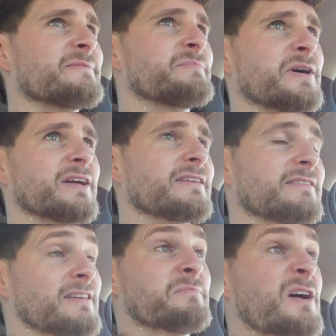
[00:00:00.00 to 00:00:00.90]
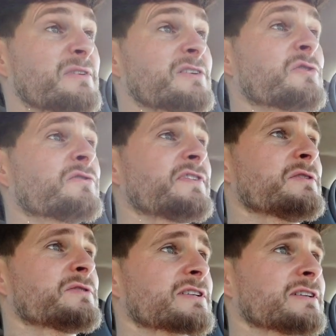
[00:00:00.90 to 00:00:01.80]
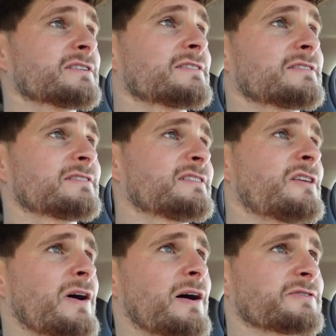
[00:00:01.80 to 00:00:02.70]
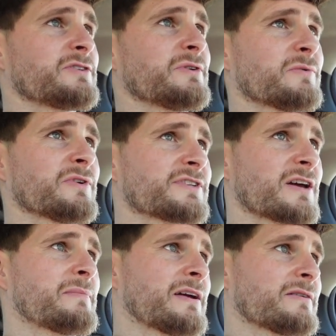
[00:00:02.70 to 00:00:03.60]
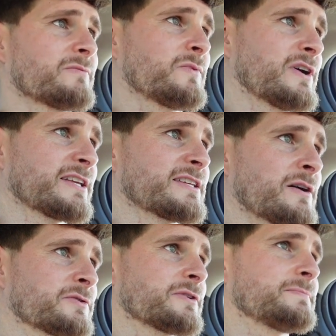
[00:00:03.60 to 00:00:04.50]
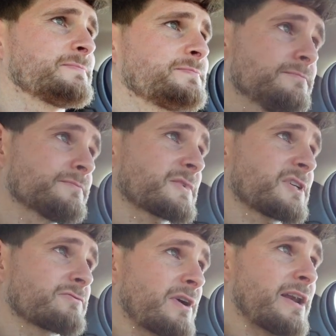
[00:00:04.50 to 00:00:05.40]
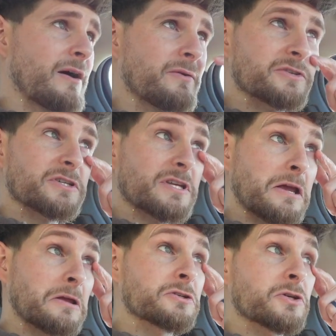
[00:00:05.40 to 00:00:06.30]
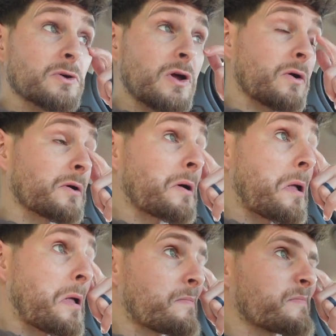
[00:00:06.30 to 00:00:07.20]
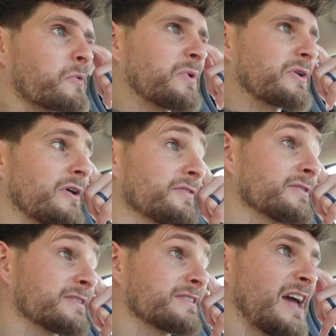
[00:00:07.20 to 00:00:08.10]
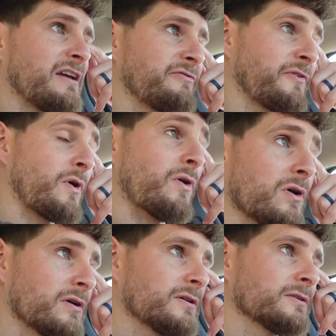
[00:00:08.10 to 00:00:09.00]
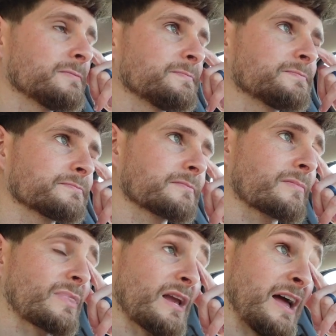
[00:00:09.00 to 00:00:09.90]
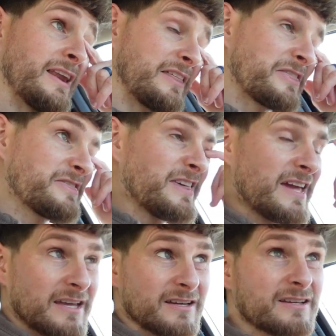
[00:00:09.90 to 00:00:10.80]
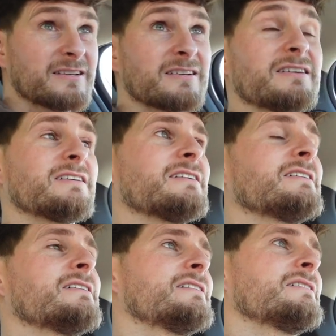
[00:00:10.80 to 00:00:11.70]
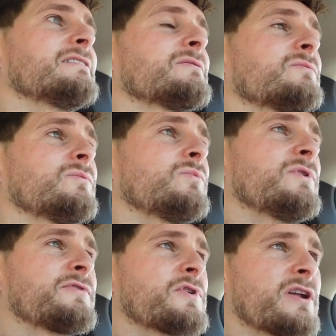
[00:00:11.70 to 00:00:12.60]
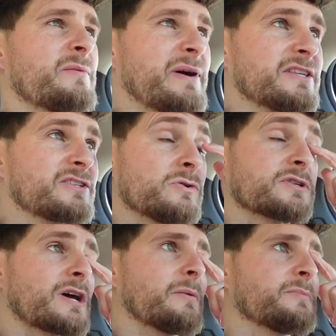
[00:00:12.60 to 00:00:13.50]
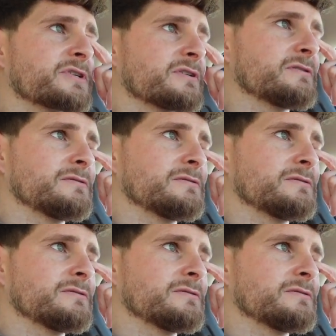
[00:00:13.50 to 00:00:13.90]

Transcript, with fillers: But it might be cool for you to know how to do it once I work it out. Because right now it's just taking too long. But we're on day 4, and I think we've gone up by 2 subs.